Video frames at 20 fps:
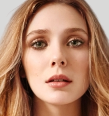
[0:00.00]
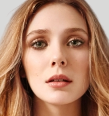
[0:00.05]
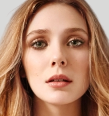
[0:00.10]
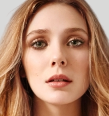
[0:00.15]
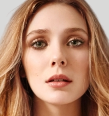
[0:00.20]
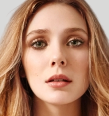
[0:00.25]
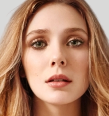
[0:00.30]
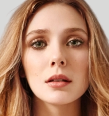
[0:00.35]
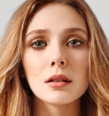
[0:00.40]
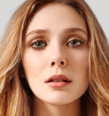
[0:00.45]

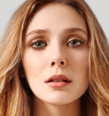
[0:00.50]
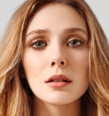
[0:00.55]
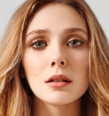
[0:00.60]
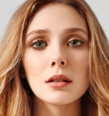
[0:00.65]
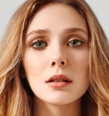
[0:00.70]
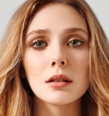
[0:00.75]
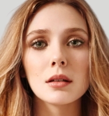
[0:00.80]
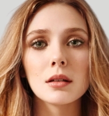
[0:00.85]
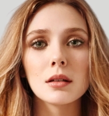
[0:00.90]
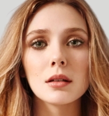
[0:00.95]

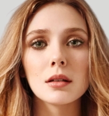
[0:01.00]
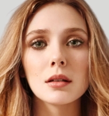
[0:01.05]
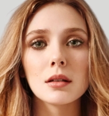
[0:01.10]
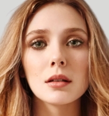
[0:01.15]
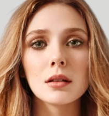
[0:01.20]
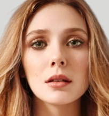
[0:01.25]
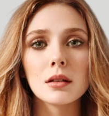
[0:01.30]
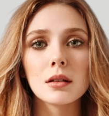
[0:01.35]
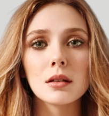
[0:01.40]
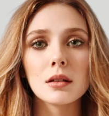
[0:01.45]

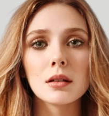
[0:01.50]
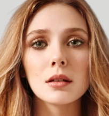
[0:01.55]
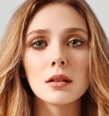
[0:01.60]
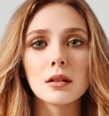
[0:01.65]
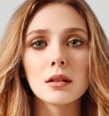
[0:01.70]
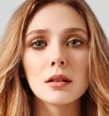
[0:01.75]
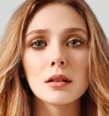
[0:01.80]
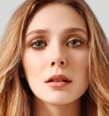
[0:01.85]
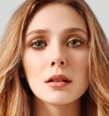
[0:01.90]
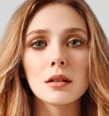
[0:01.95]

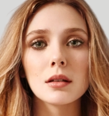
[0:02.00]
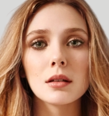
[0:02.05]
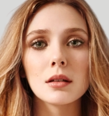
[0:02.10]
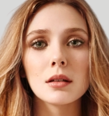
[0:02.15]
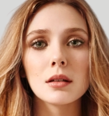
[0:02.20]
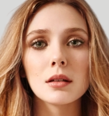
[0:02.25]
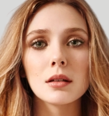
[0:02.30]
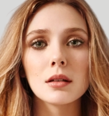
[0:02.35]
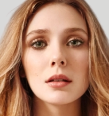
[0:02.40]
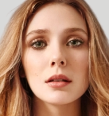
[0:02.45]

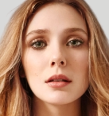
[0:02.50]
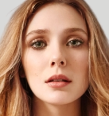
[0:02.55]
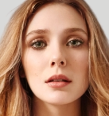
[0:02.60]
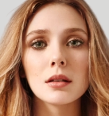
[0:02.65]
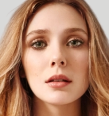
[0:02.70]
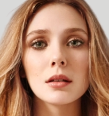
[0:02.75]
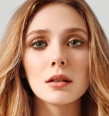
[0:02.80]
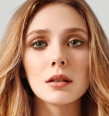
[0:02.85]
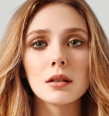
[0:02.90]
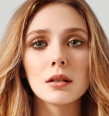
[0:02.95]

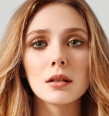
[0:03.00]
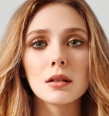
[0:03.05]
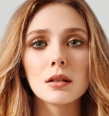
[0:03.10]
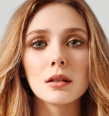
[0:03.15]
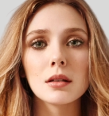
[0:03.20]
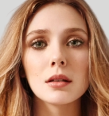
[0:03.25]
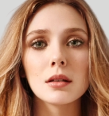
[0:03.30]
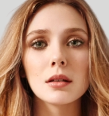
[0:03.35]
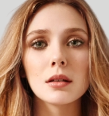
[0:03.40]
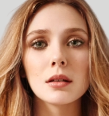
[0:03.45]

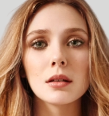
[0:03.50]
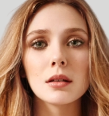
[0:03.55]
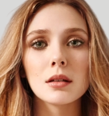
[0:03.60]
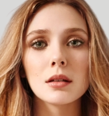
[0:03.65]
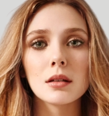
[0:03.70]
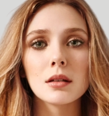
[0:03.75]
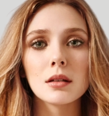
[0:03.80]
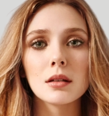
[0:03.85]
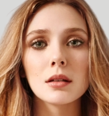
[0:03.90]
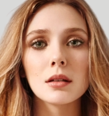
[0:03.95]

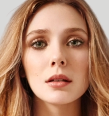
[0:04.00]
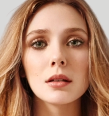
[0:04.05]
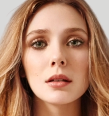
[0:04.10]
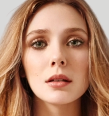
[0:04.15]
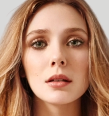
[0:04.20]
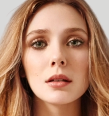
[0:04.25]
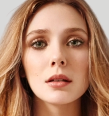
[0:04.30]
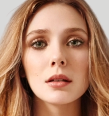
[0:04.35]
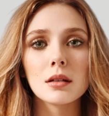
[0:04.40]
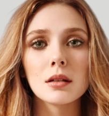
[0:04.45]

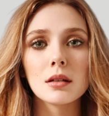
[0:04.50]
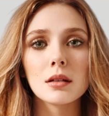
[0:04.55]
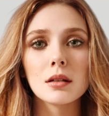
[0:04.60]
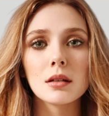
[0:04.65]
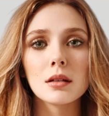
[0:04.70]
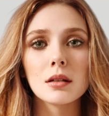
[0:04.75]
[no speech]